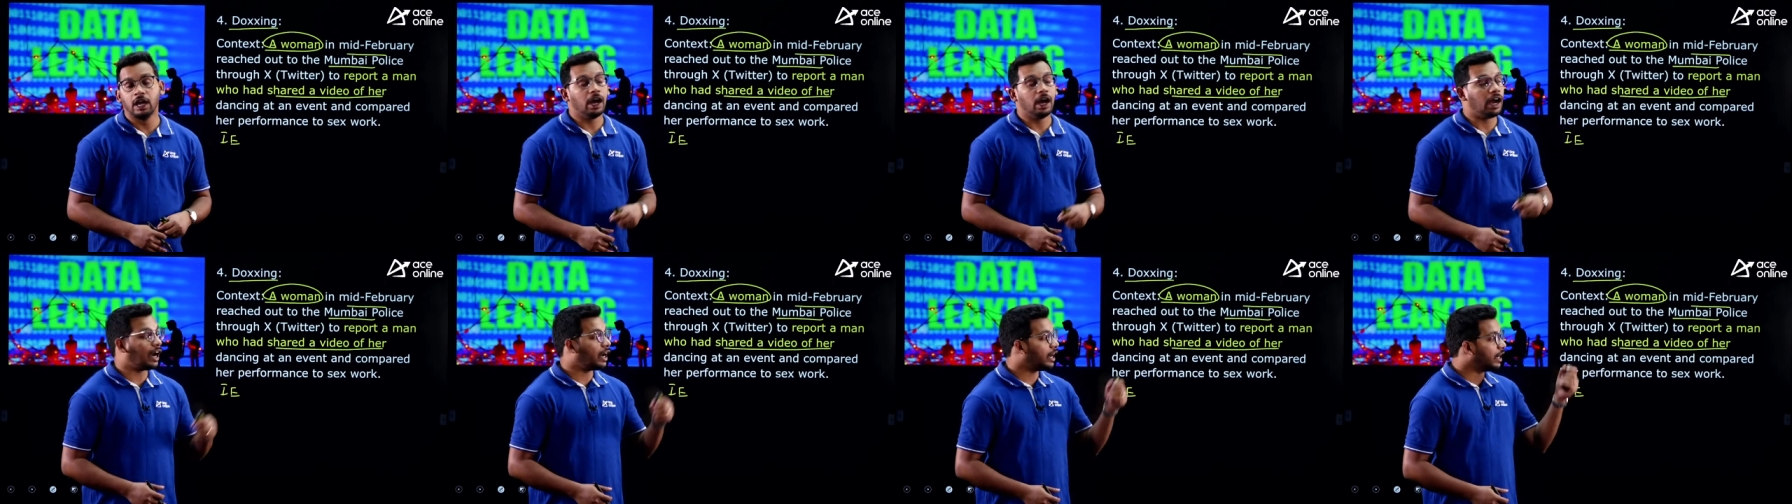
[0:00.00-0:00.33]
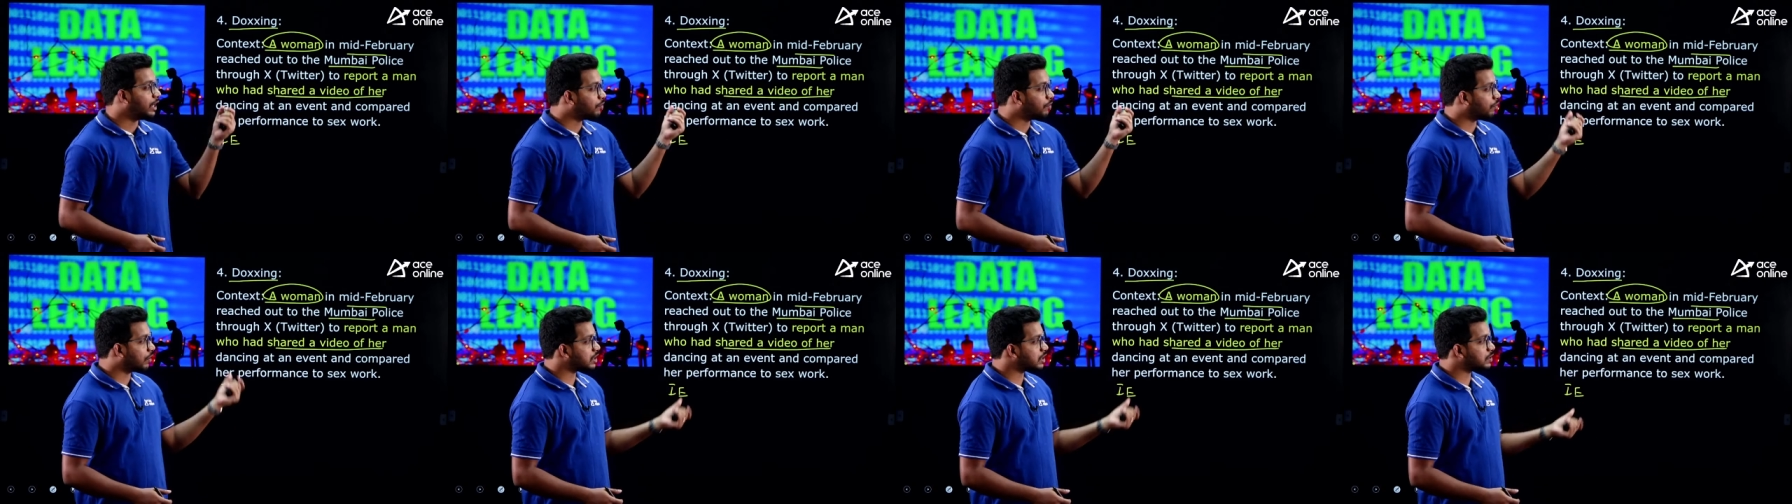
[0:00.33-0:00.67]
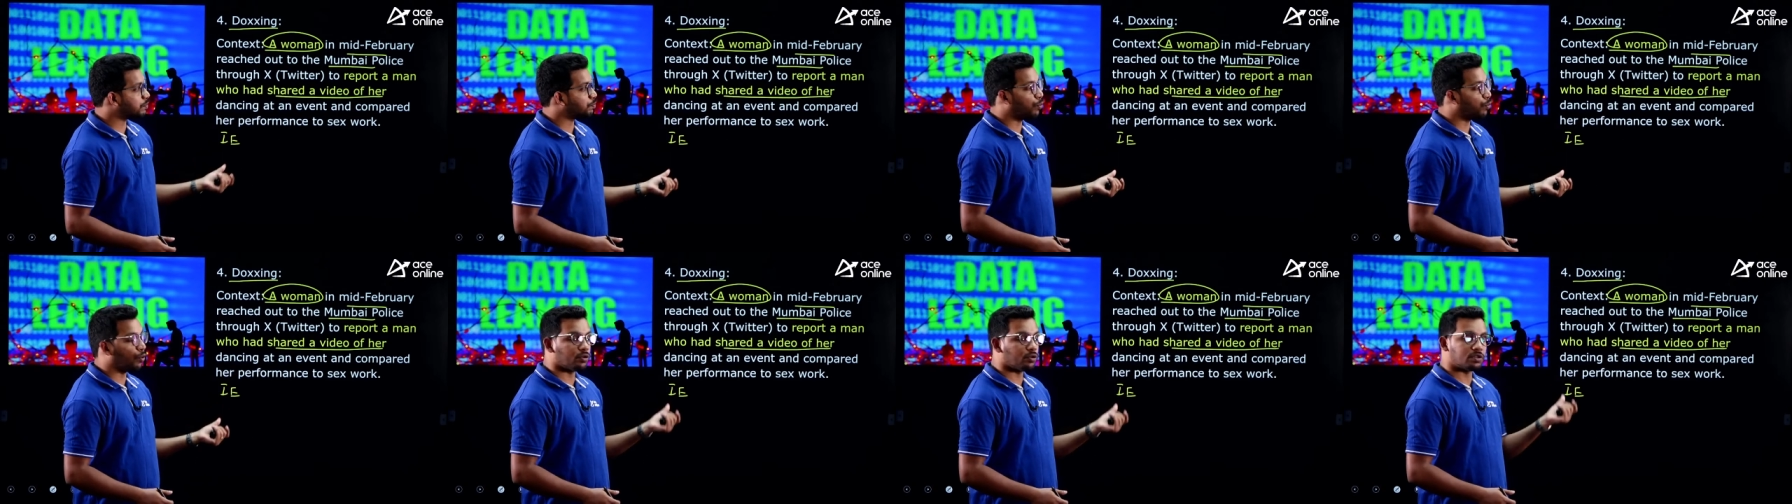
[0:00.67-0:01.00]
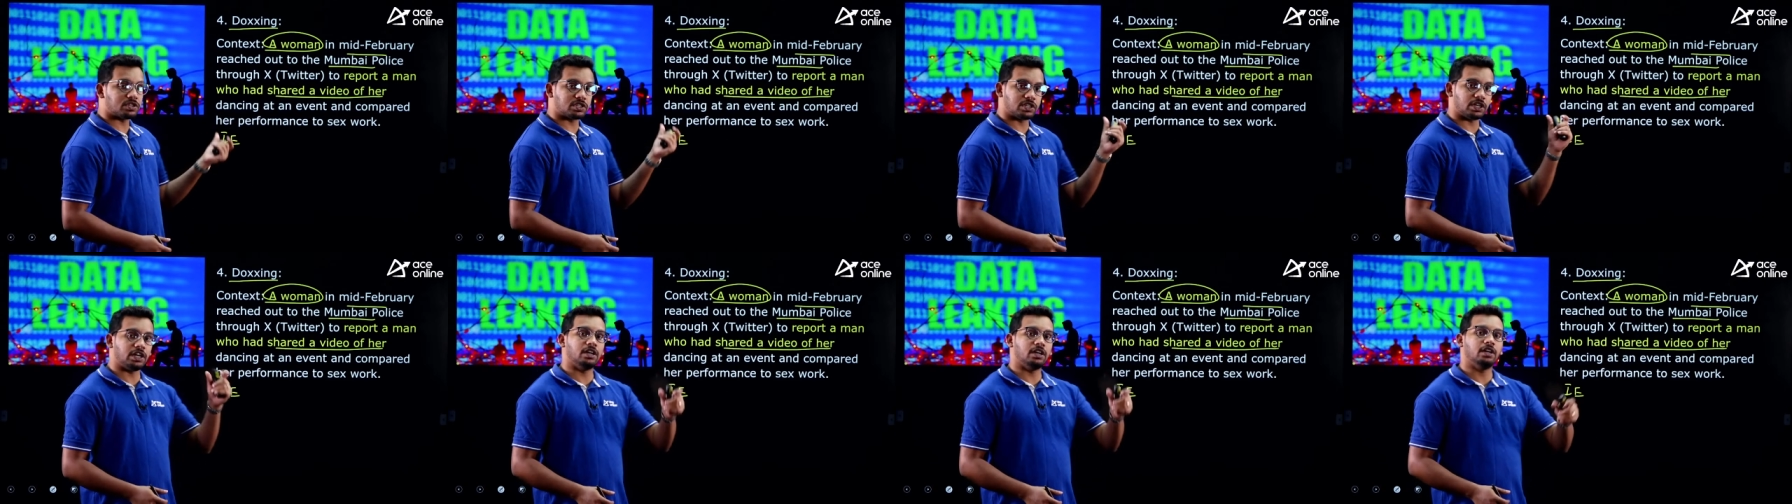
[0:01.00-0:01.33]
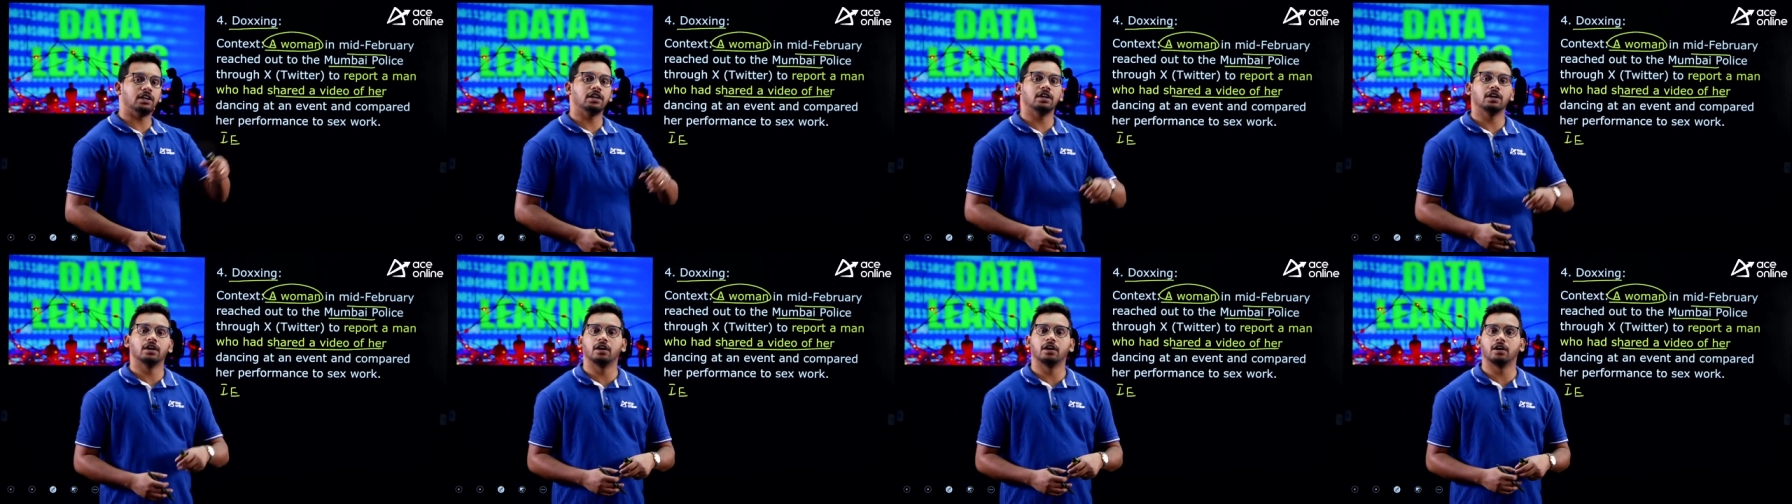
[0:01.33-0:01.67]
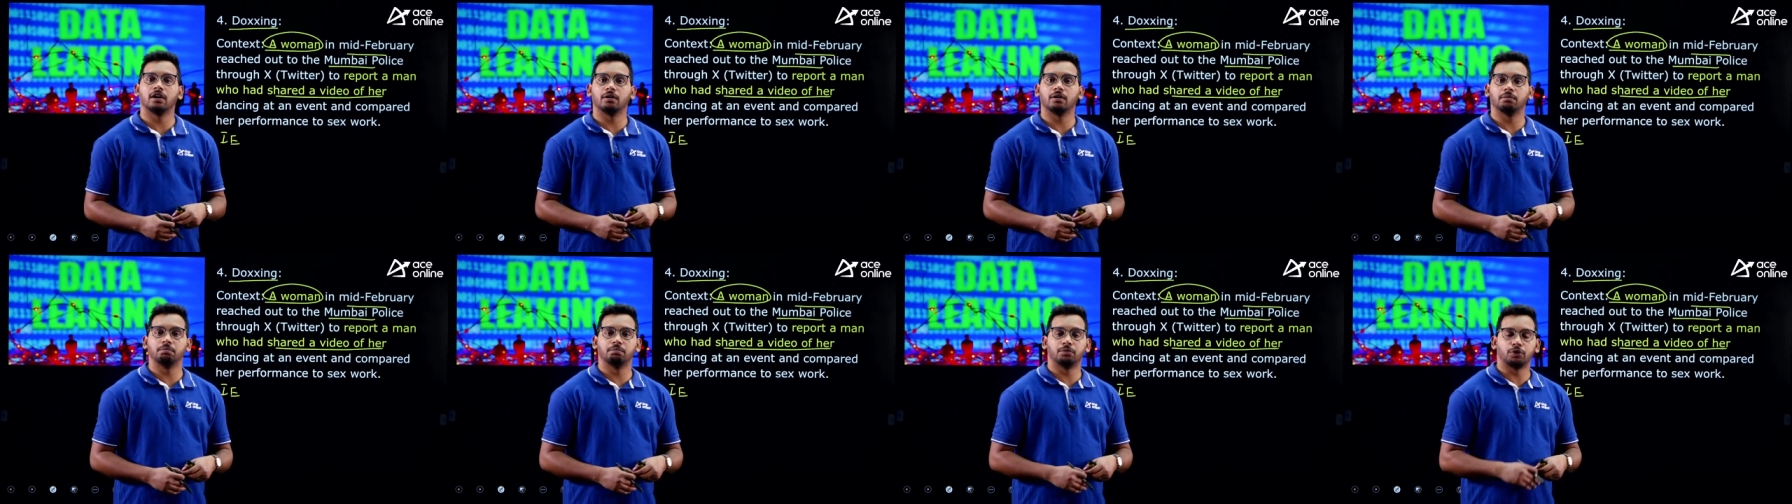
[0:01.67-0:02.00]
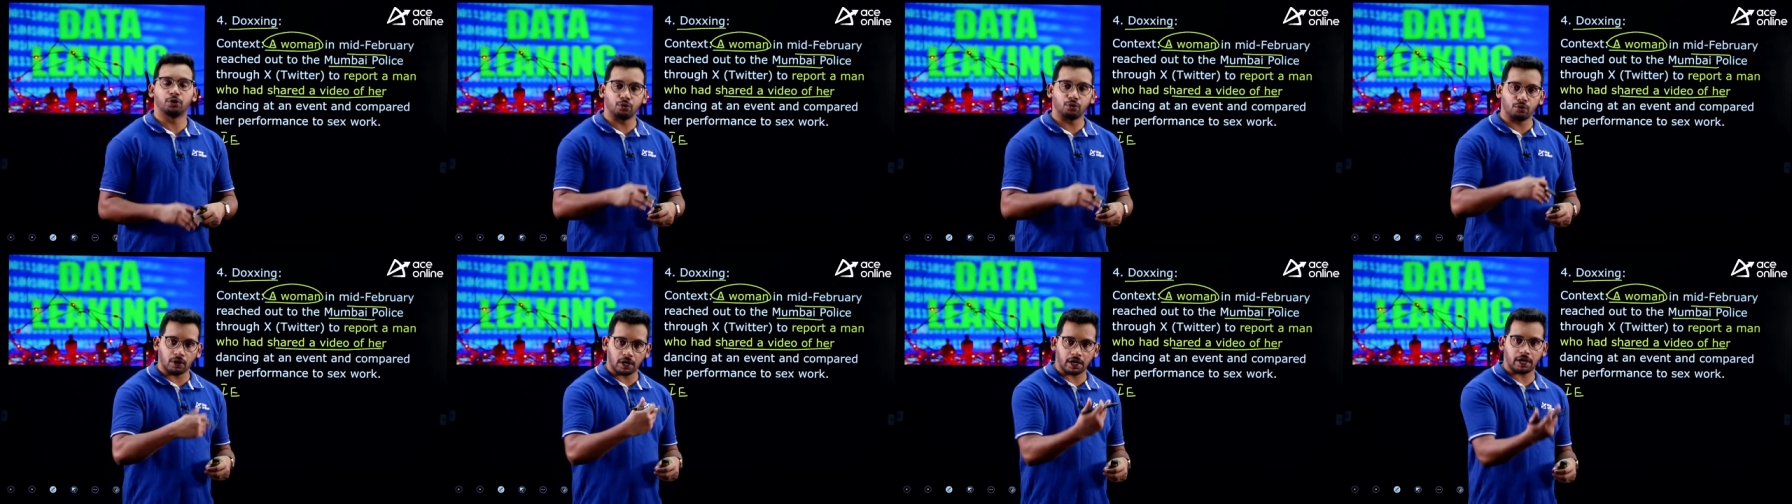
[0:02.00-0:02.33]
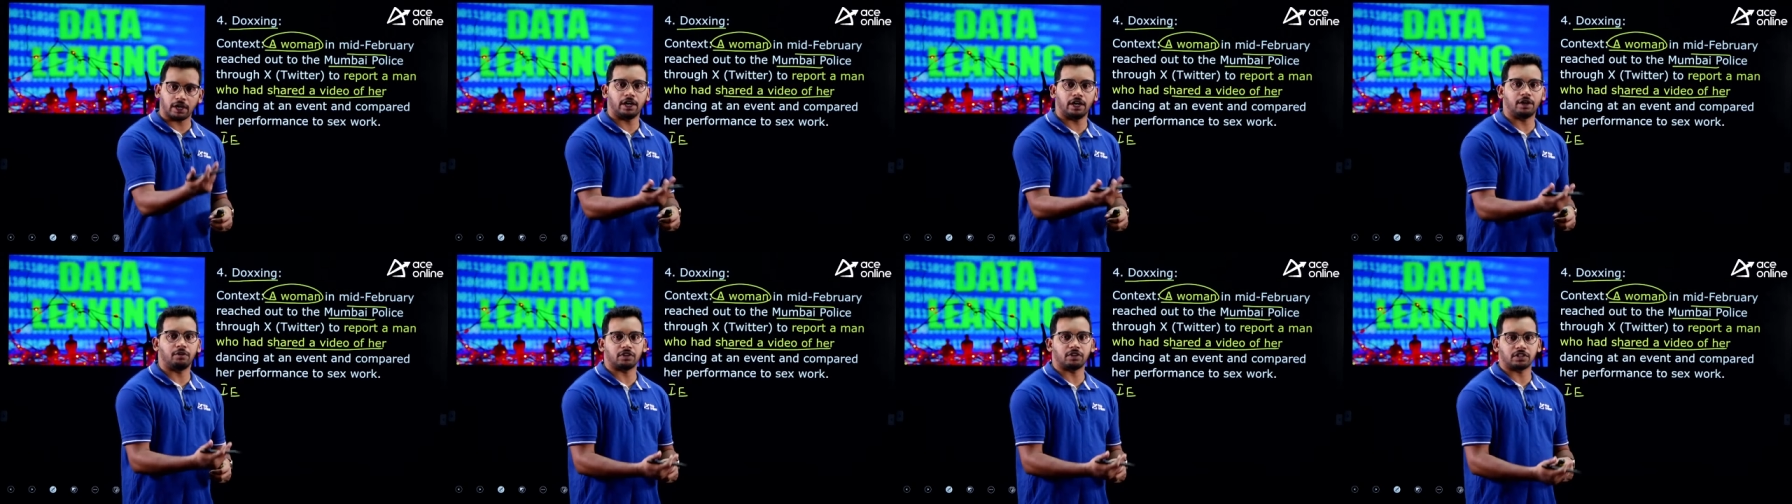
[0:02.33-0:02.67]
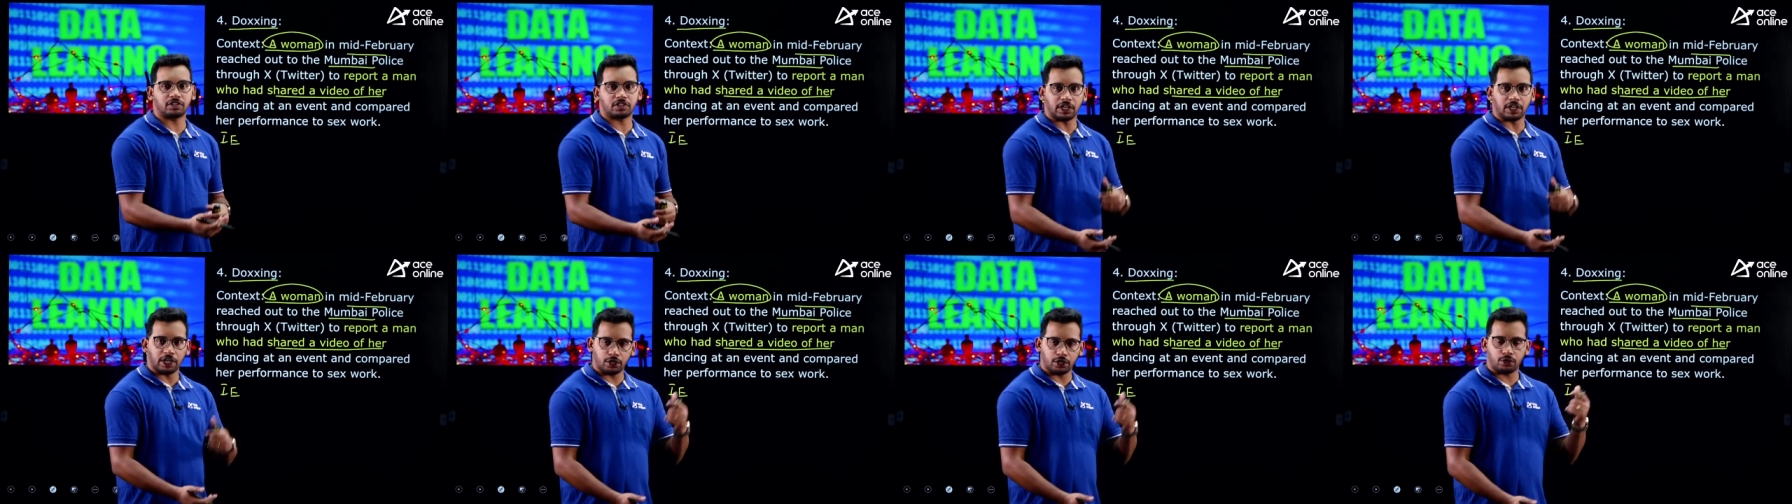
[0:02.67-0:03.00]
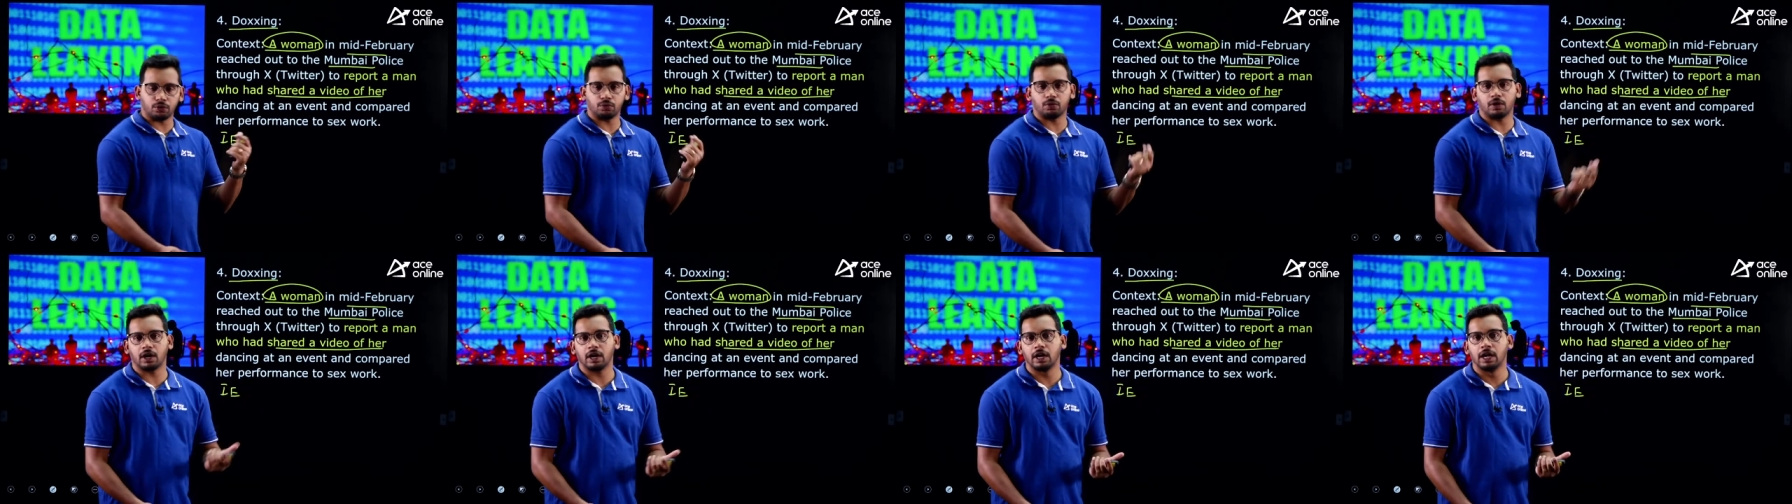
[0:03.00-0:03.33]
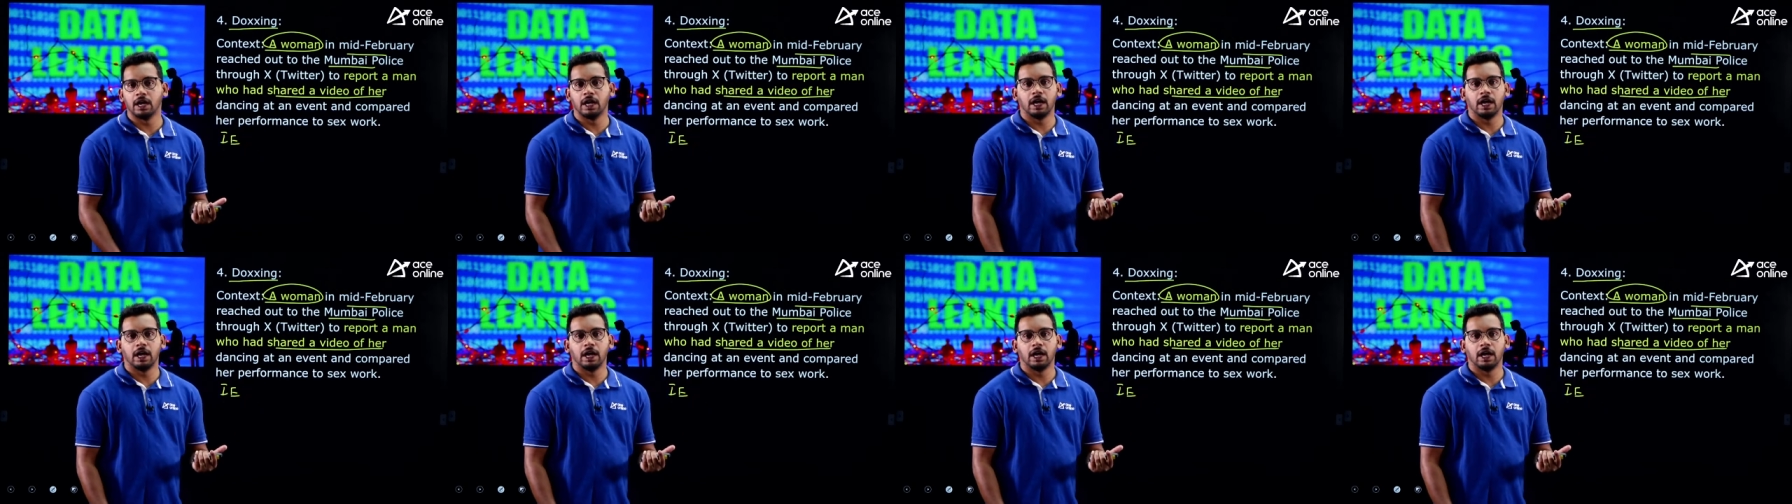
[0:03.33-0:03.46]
and it was posted uh, to her, it was sent to her